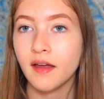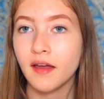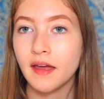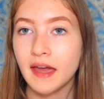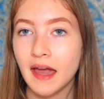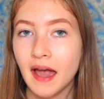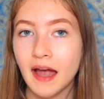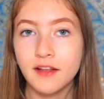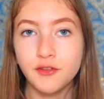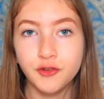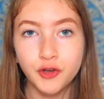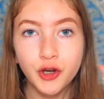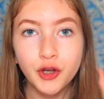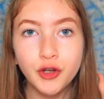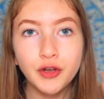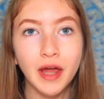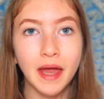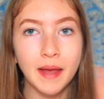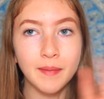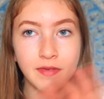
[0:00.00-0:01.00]
it had
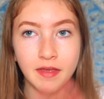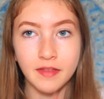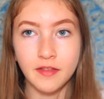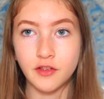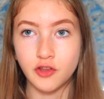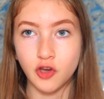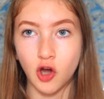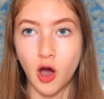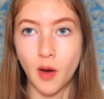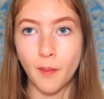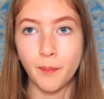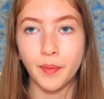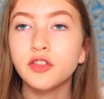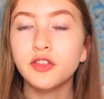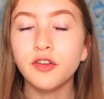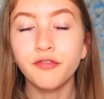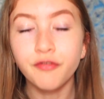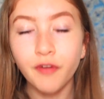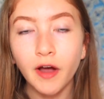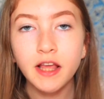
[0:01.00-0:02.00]
two names at the
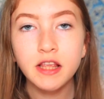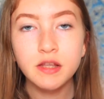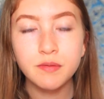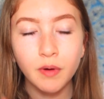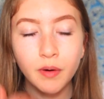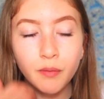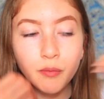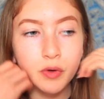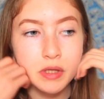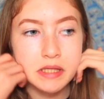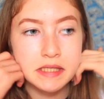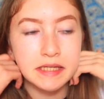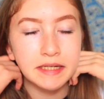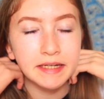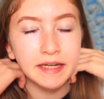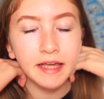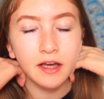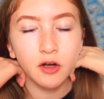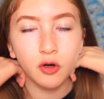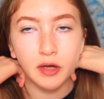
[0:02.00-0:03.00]
top. The first one was
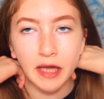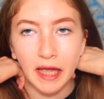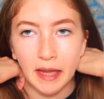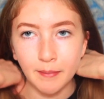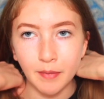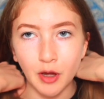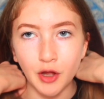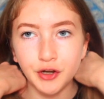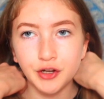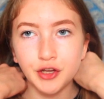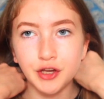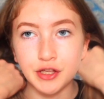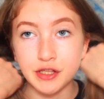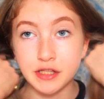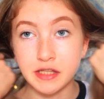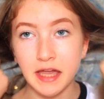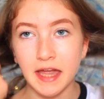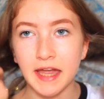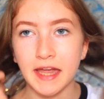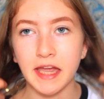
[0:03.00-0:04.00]
Neil Gaiman,
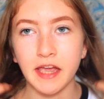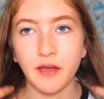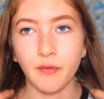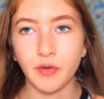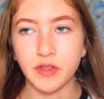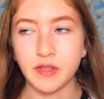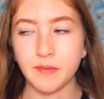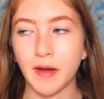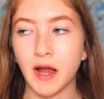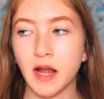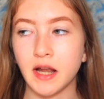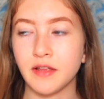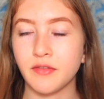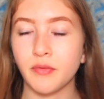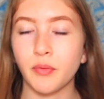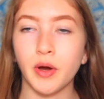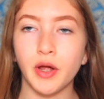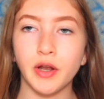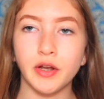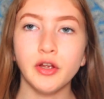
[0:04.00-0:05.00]
because he was apparently
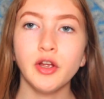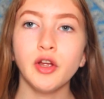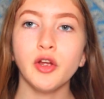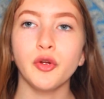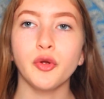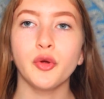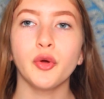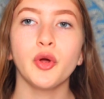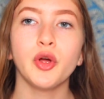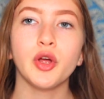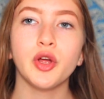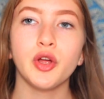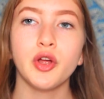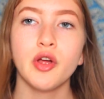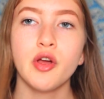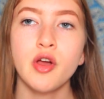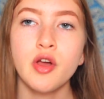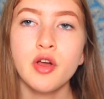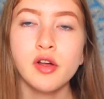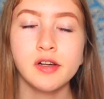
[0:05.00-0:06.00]
the one who
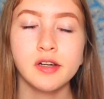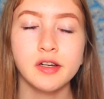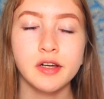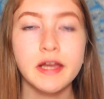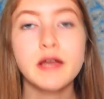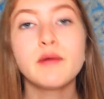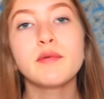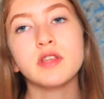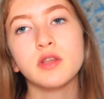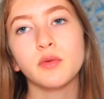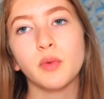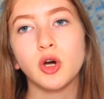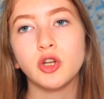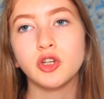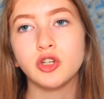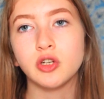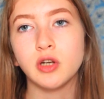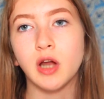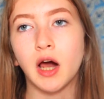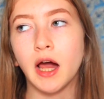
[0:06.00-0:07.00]

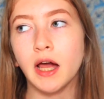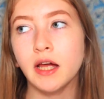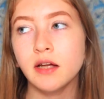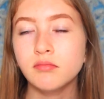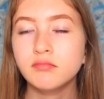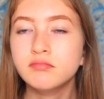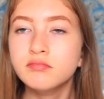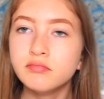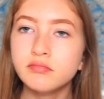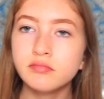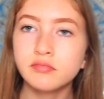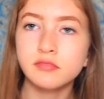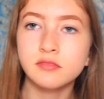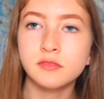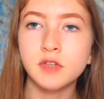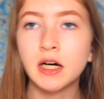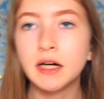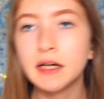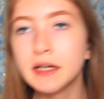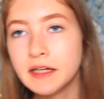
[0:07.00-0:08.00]
like
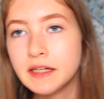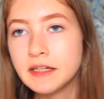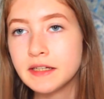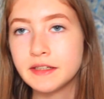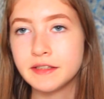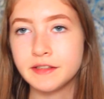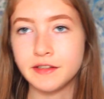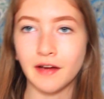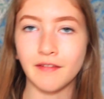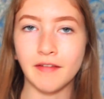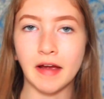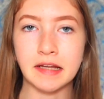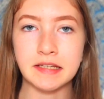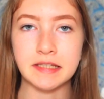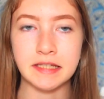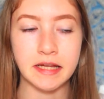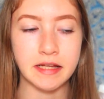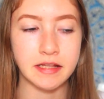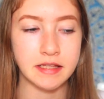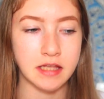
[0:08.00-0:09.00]

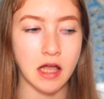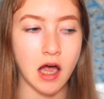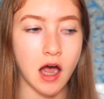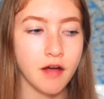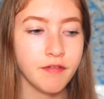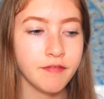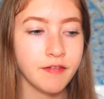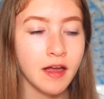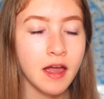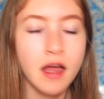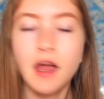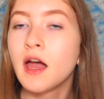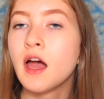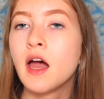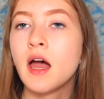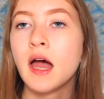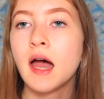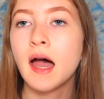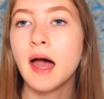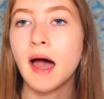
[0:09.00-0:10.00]
directed it and stuff.
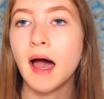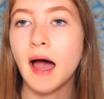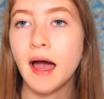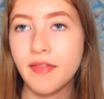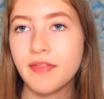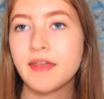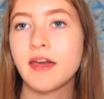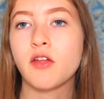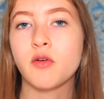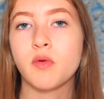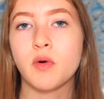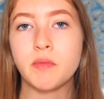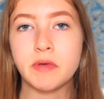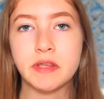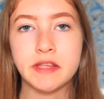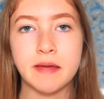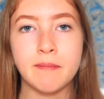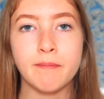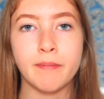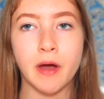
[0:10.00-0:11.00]
And the other one
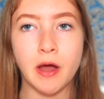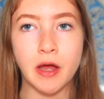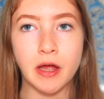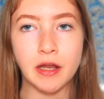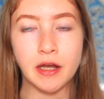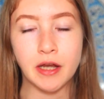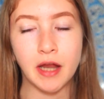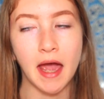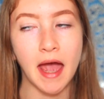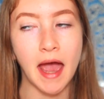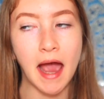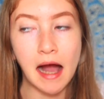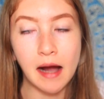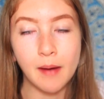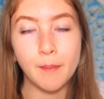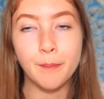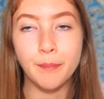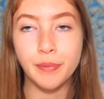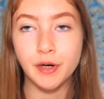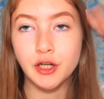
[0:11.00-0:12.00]
was Tim Burton.
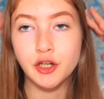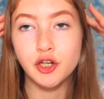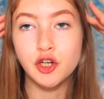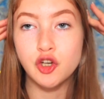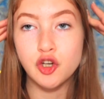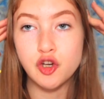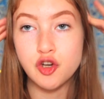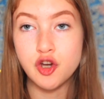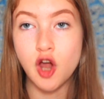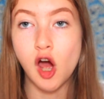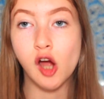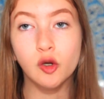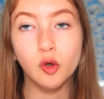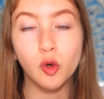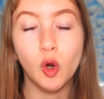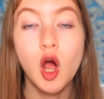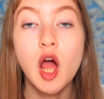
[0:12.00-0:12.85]
But no,